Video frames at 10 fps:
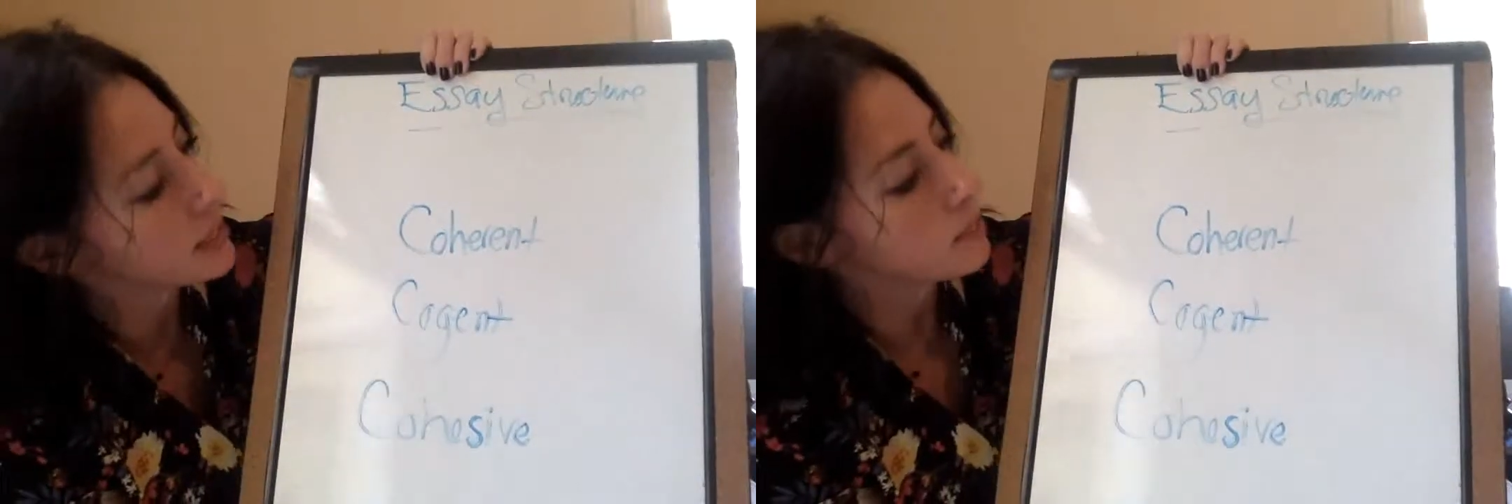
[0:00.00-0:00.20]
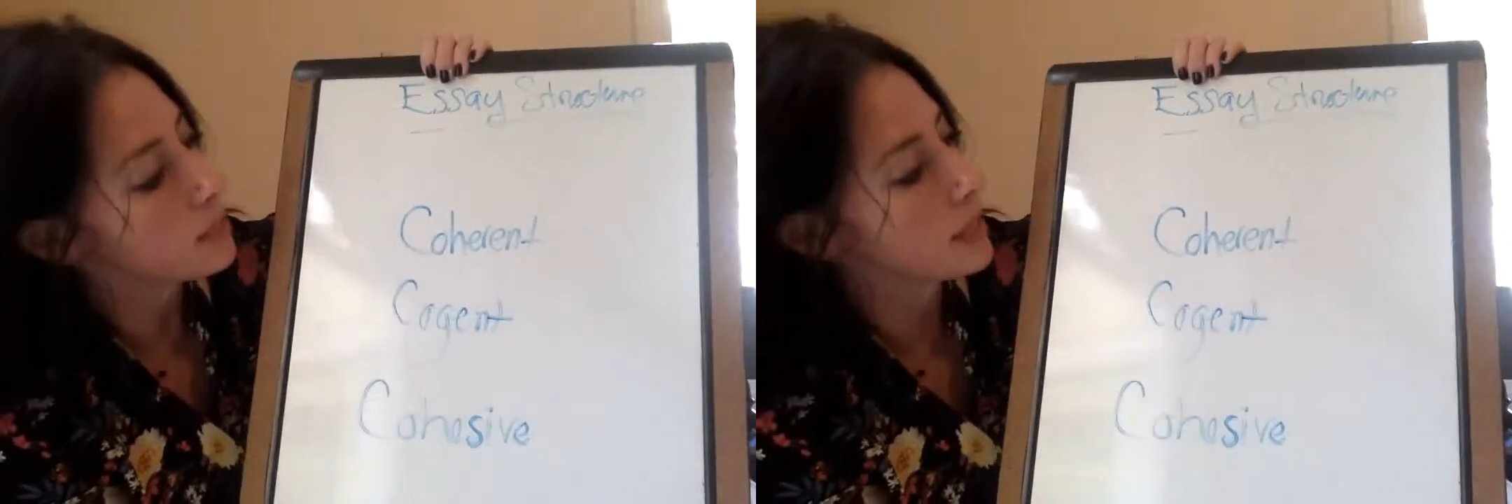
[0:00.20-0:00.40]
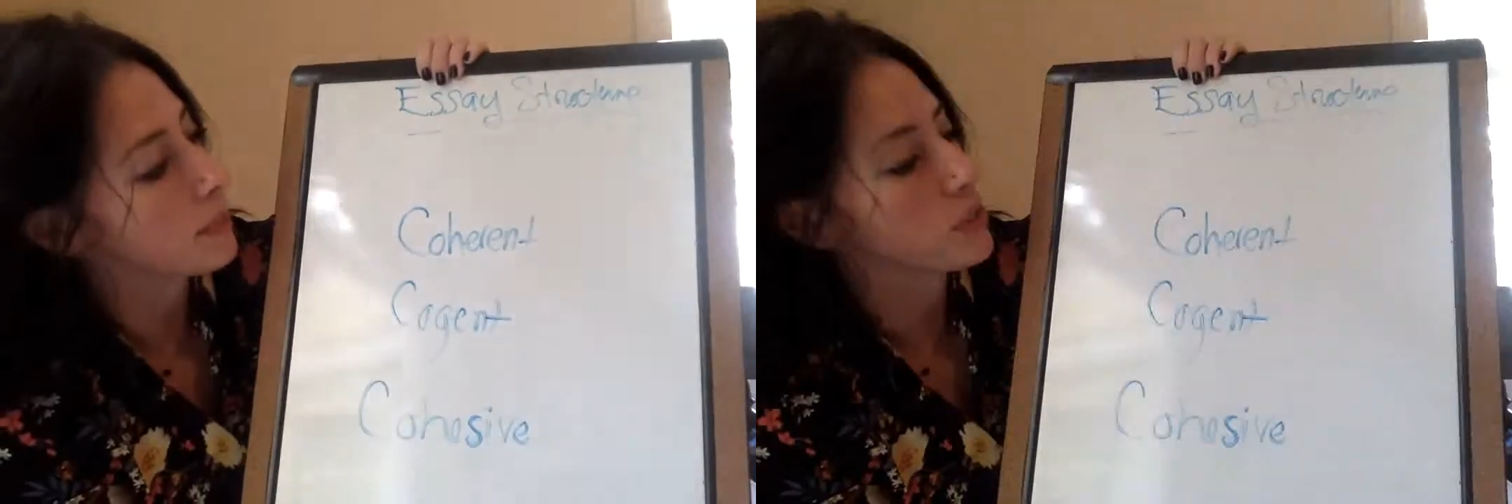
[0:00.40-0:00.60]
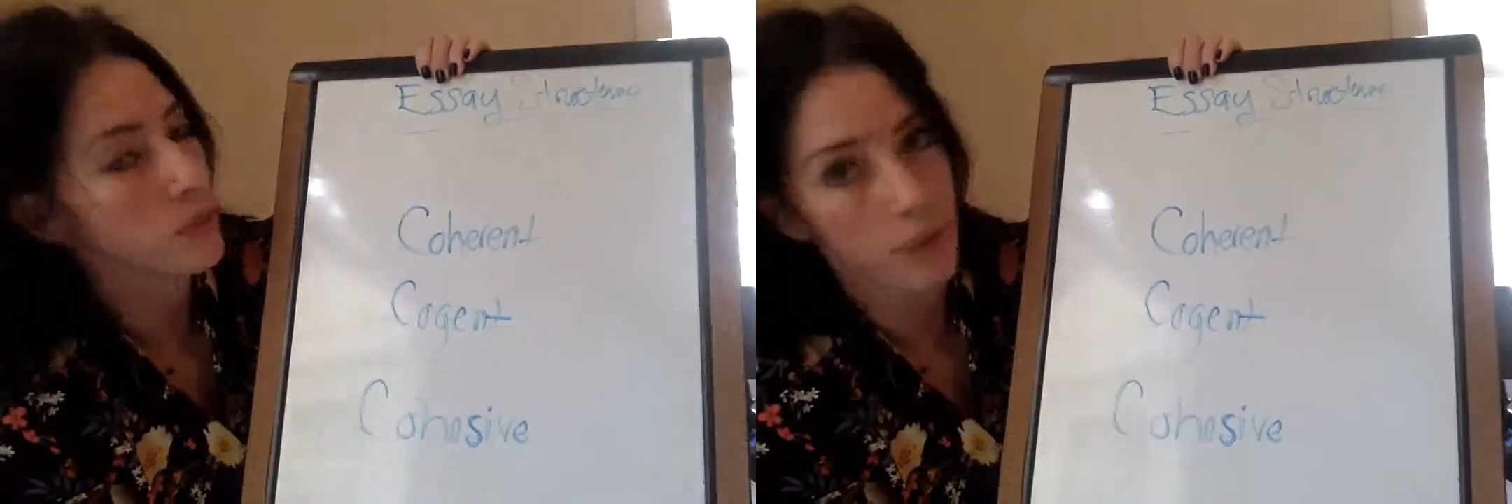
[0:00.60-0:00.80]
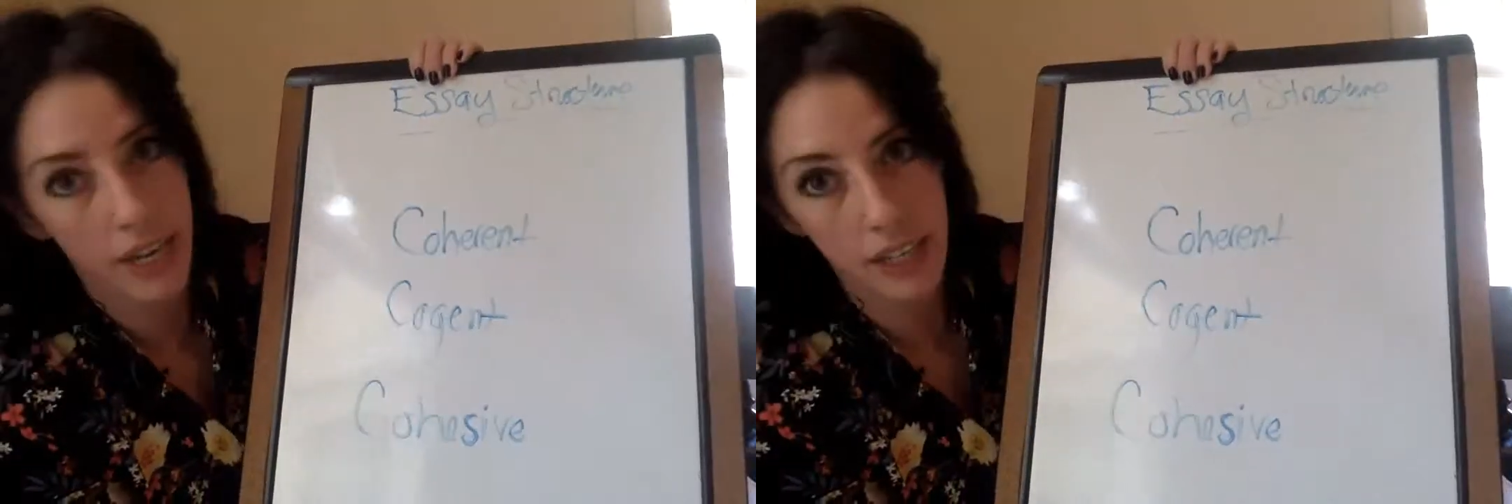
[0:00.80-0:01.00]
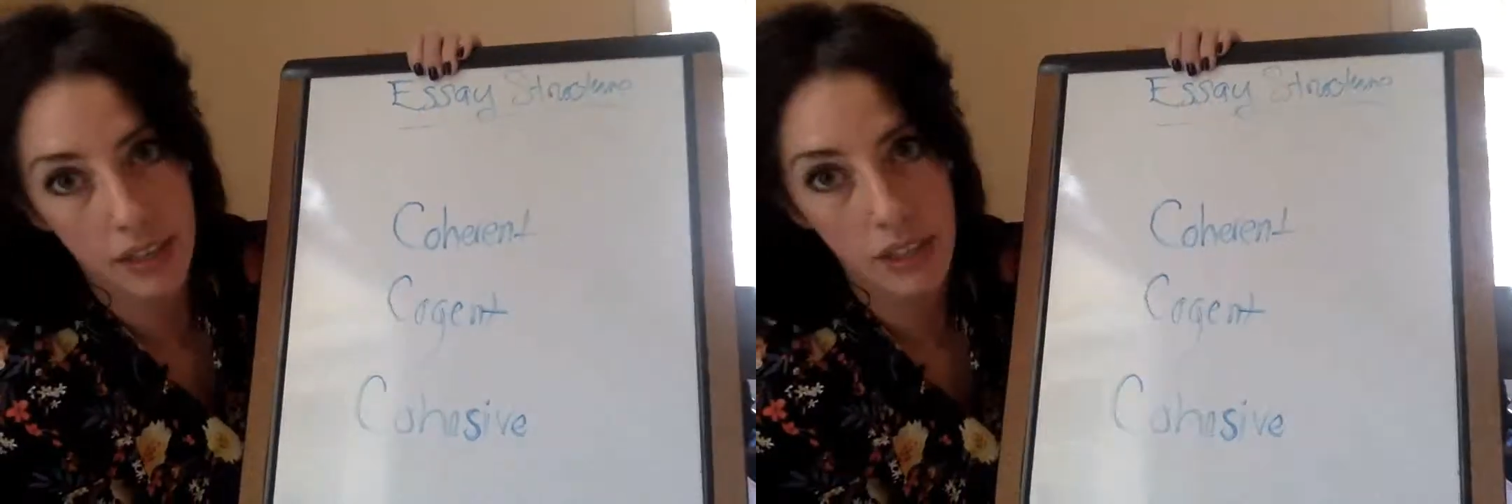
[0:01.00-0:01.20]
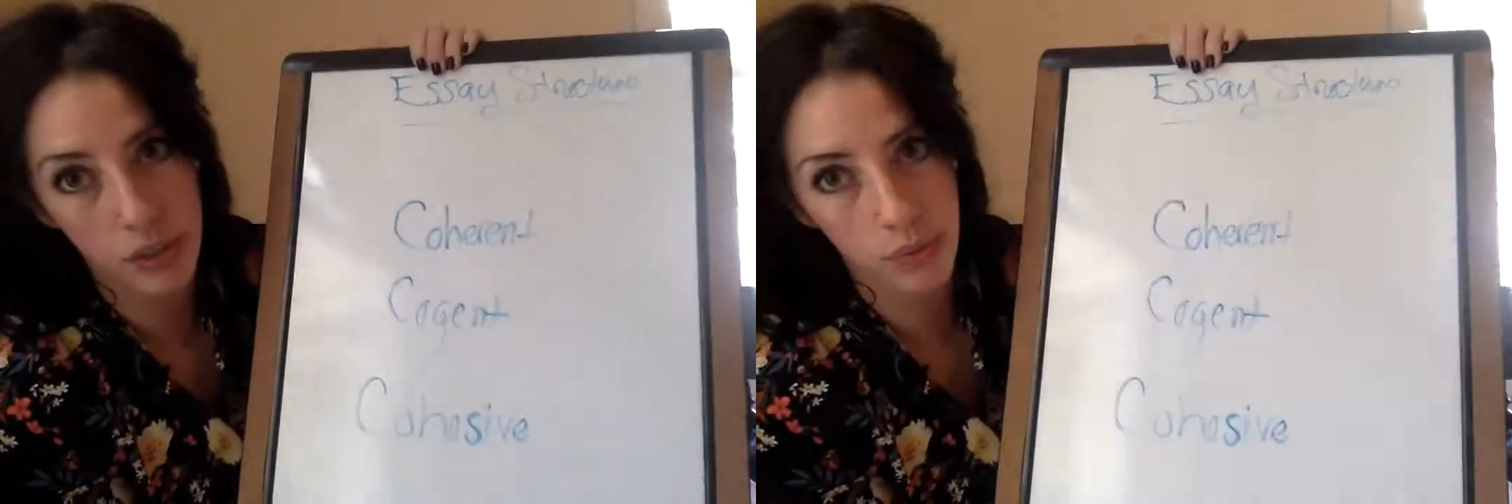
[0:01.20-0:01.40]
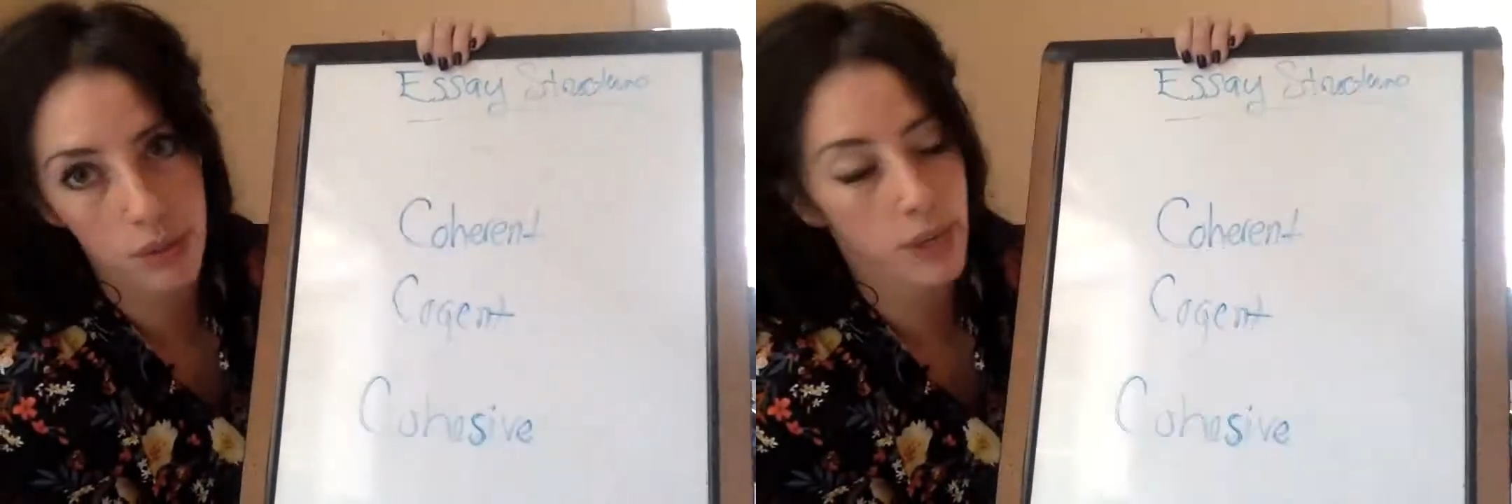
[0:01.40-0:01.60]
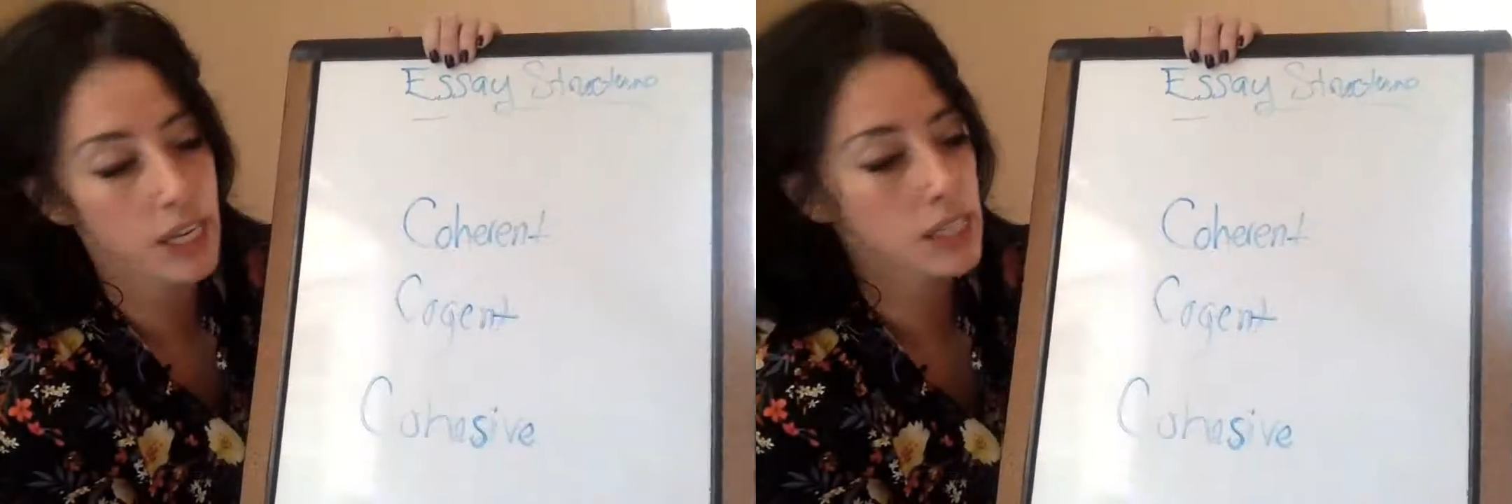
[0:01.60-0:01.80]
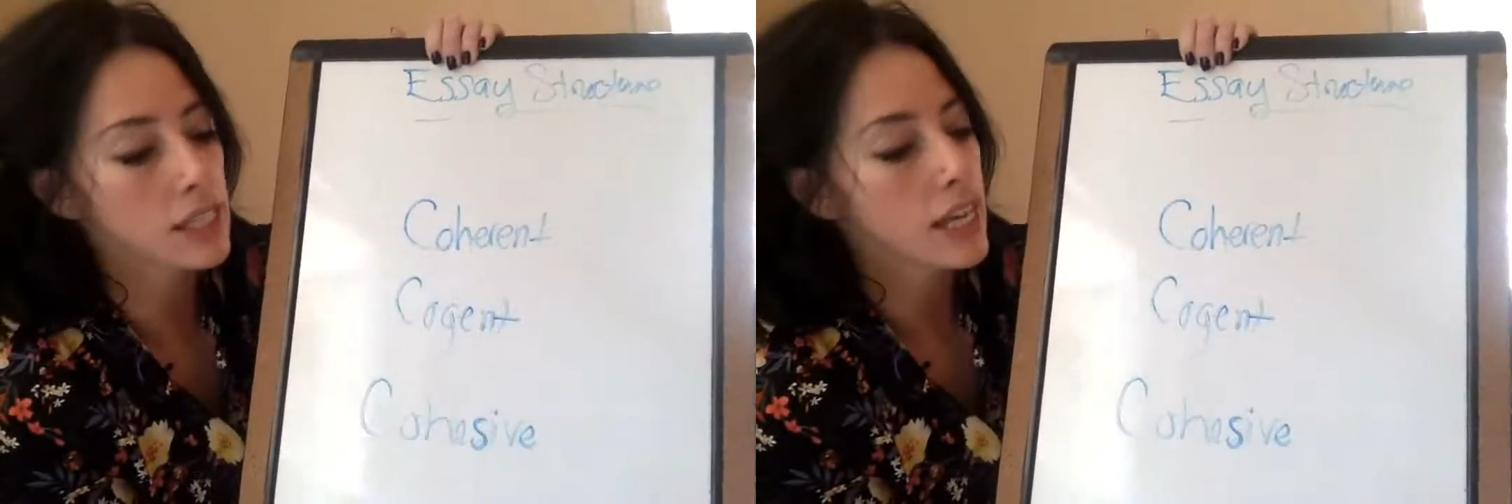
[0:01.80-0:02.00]
being able to write in these three
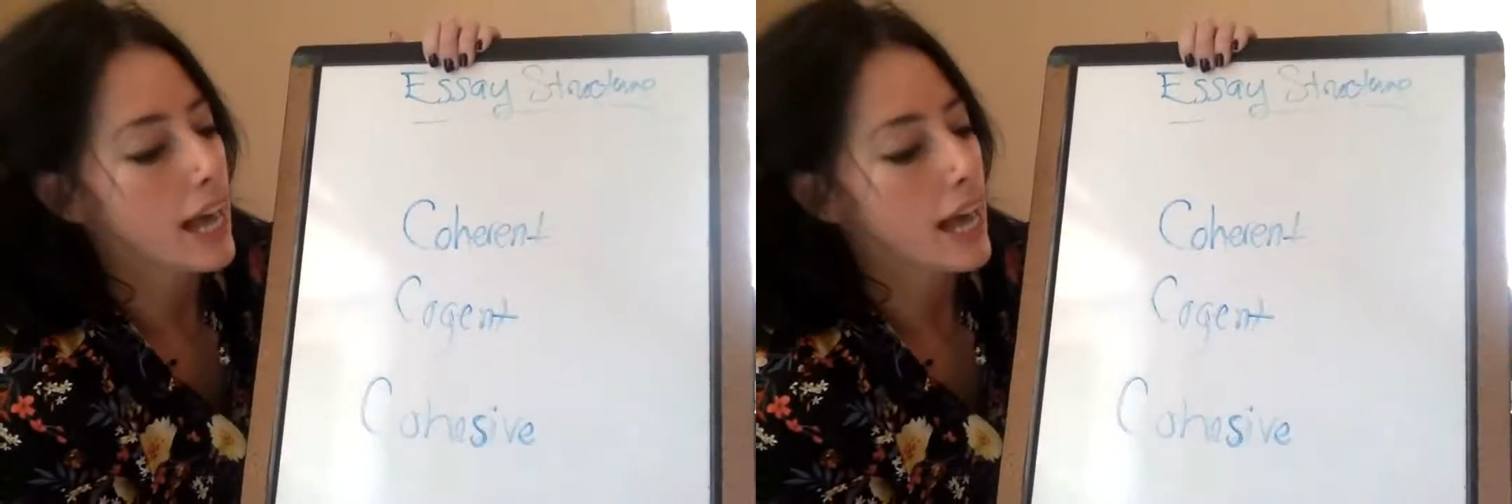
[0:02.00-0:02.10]
ways,